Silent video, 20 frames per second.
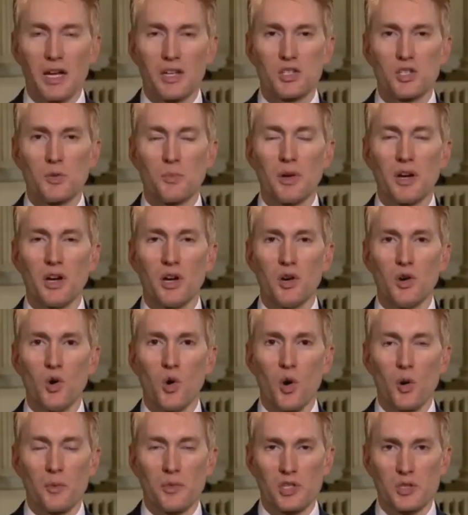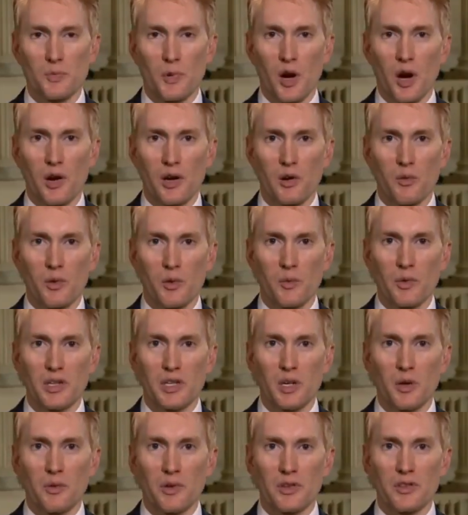Yeah, it should be an enormous priority when we
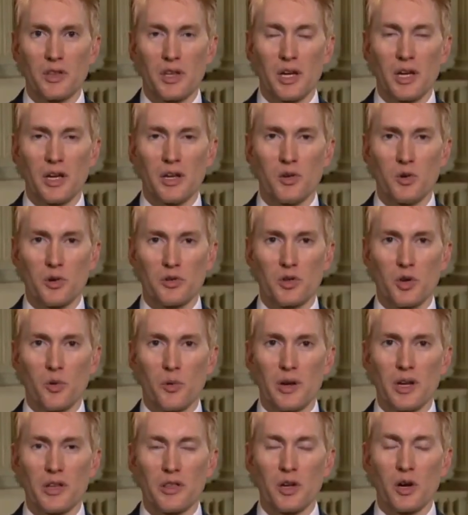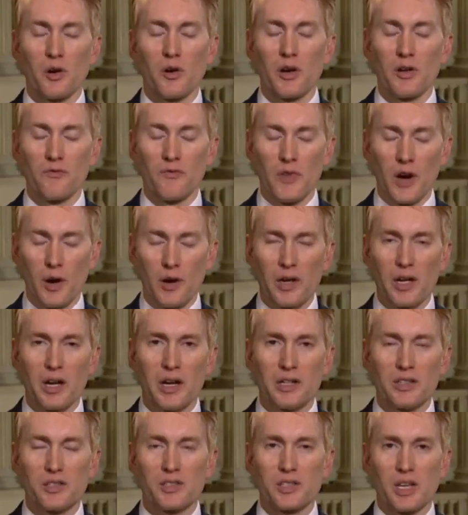deal with North Korea. They're a very
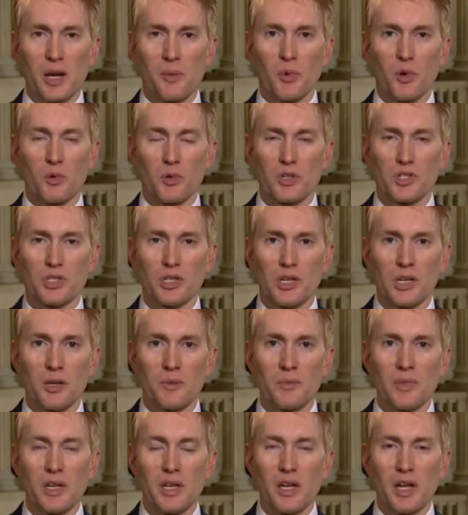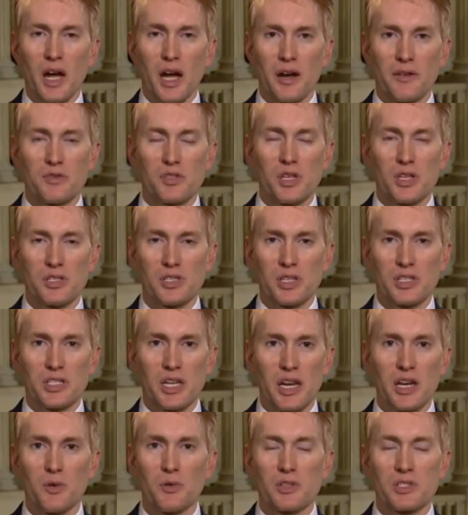unstable regime. Obviously, it's a
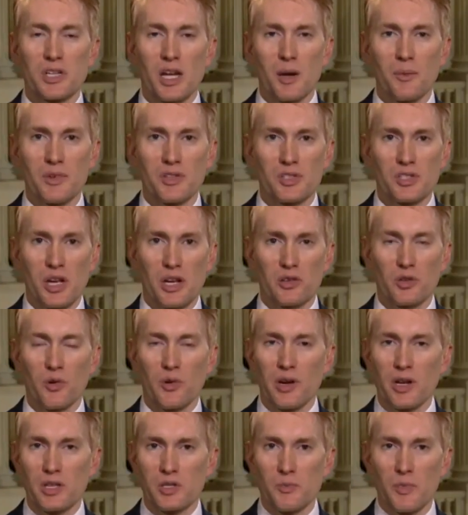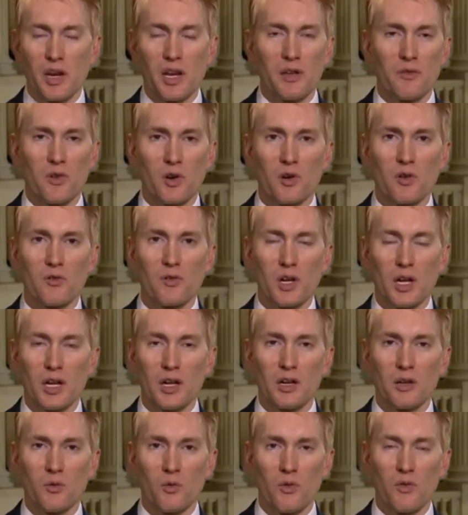tenuous time in South Korea, as many of
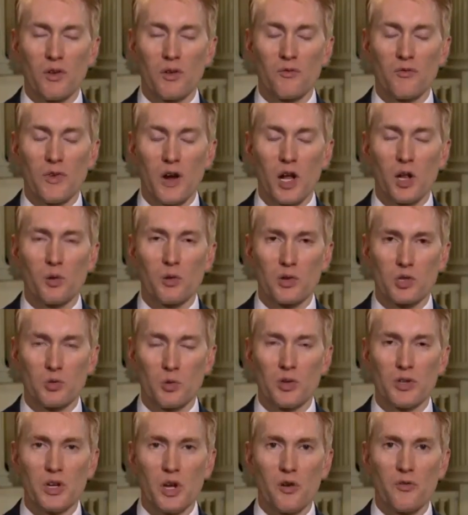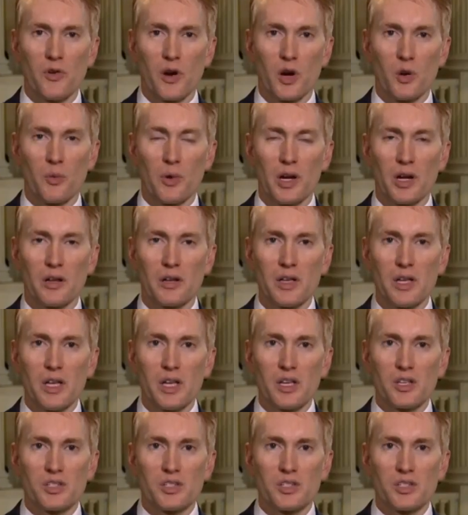your followers will know very well.